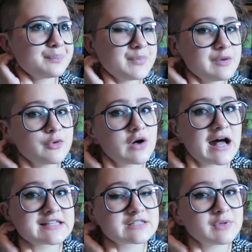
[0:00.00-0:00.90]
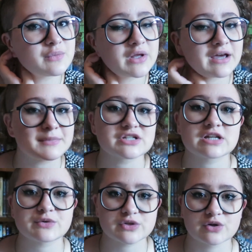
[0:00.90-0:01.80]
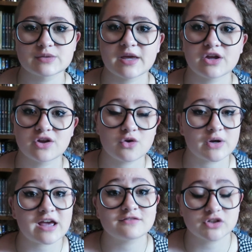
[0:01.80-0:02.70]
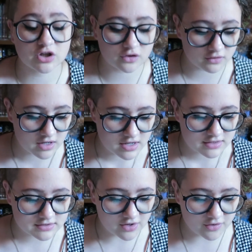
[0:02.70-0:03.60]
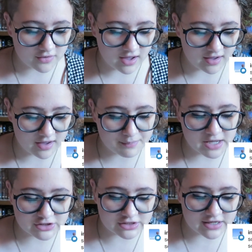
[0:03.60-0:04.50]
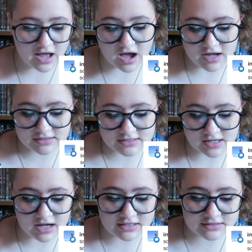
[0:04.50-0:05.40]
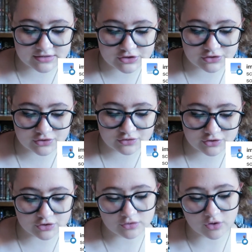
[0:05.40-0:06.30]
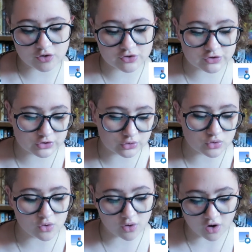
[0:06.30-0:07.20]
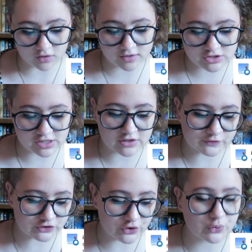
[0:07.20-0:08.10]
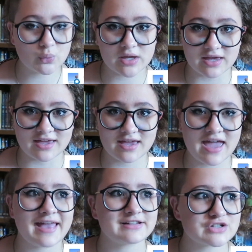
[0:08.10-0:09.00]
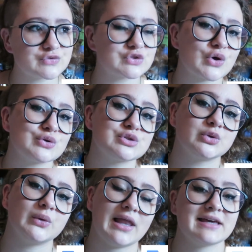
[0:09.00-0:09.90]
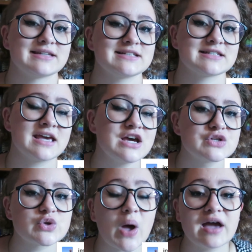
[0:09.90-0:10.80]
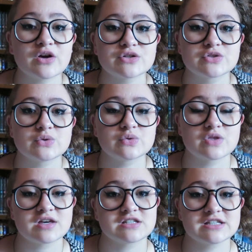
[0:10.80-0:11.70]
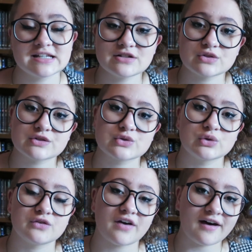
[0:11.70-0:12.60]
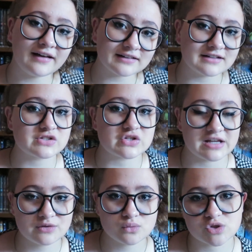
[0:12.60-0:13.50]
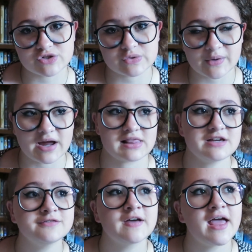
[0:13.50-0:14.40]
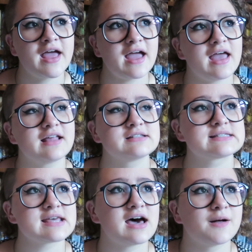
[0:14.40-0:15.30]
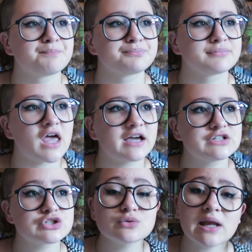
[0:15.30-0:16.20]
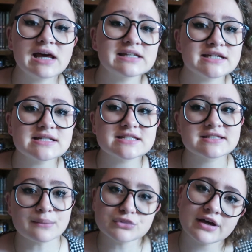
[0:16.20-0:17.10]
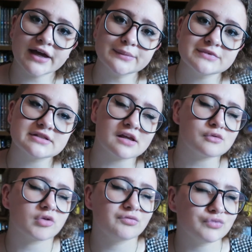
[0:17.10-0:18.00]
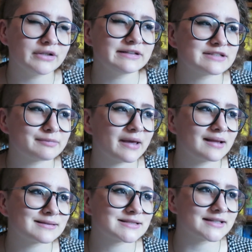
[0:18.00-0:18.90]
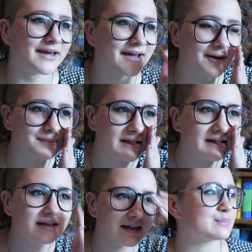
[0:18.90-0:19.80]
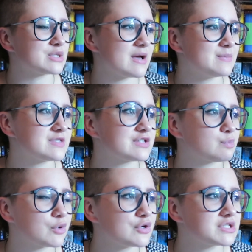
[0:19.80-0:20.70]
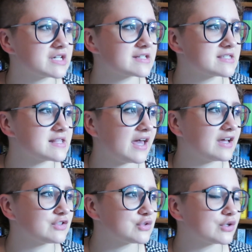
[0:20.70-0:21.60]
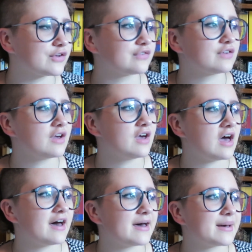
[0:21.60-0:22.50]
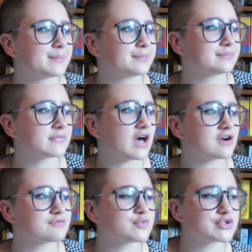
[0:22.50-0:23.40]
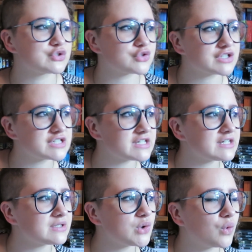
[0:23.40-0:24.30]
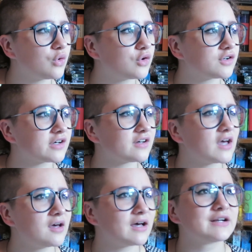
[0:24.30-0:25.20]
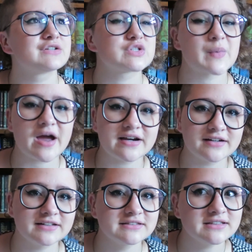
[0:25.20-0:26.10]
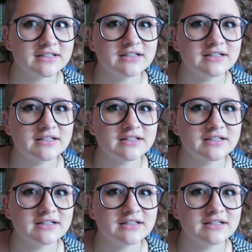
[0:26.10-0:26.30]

people asked me when I mentioned I was going to make a Q&A video. So Imagining Art asked, do you go to school or college, and if so, where? And if so, do you like it? So I go to the Dunedin School of Art in Dunedin, which is where I live, and I do like it sometimes. It really depends. Sometimes there's projects that sort of are restricting or uninspiring,